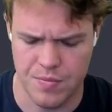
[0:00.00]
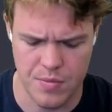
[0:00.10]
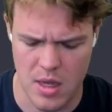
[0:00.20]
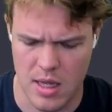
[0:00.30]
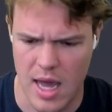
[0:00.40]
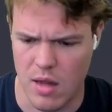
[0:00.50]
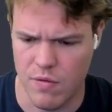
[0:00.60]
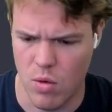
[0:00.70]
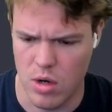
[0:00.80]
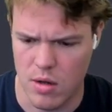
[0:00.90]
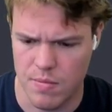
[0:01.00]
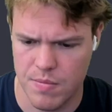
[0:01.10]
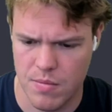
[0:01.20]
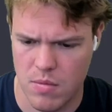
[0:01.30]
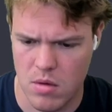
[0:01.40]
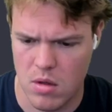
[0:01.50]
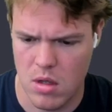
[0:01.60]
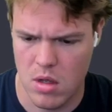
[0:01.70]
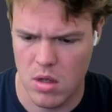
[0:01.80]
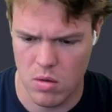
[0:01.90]
in California.
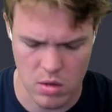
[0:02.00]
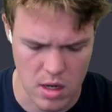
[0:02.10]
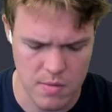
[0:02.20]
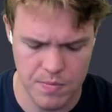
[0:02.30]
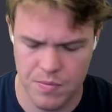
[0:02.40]
Okay.